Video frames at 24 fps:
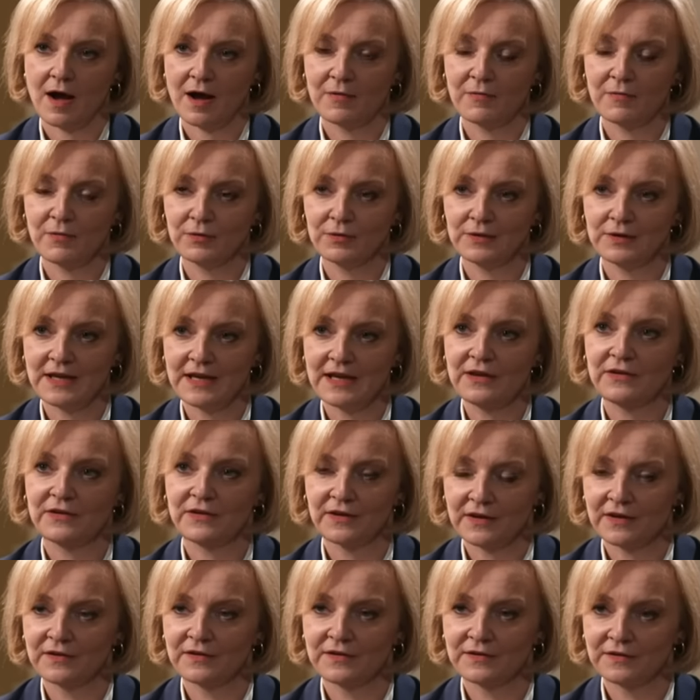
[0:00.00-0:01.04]
I will
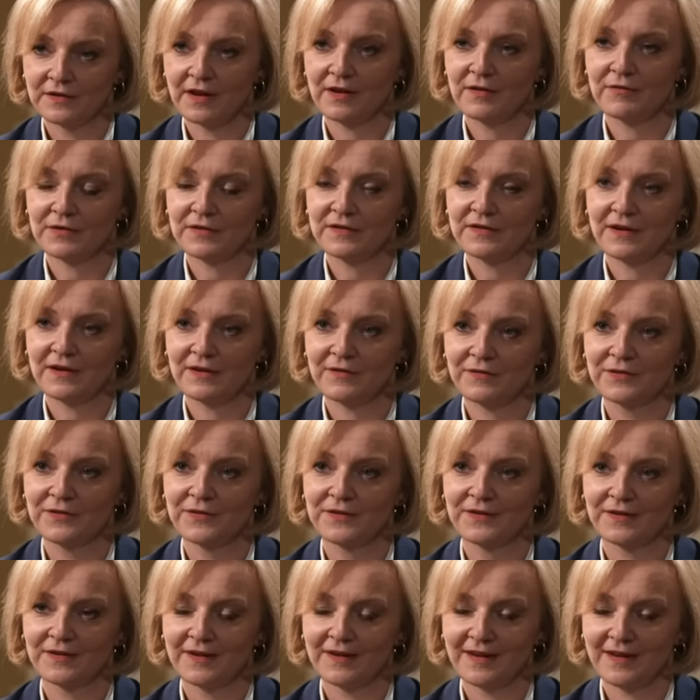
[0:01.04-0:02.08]
lead the
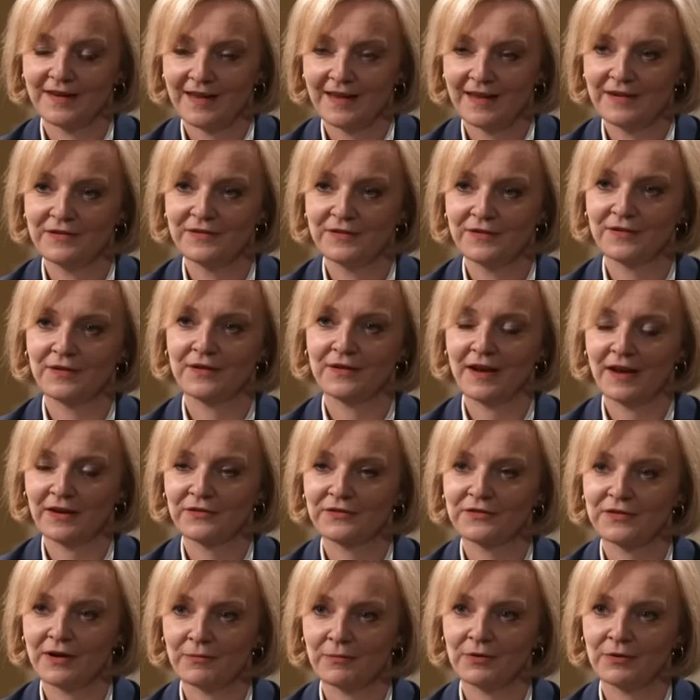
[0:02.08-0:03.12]
Conservatives into the
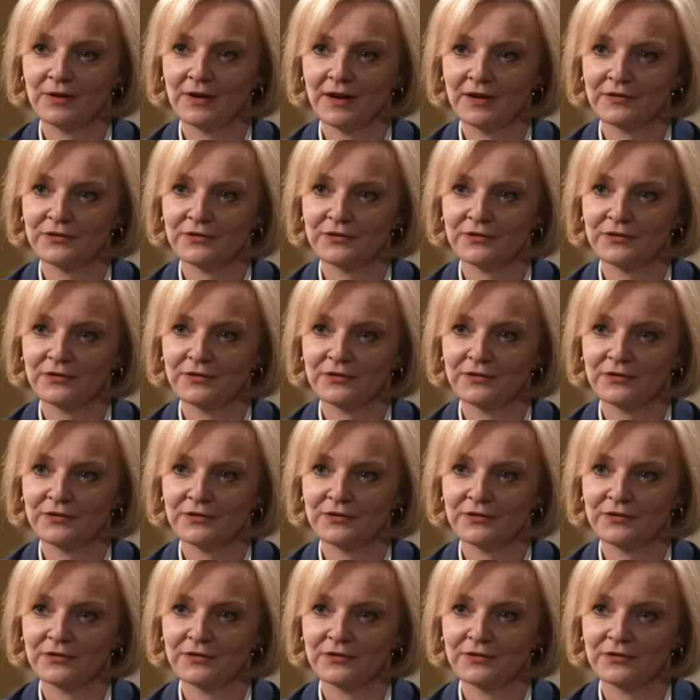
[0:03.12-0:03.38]
next general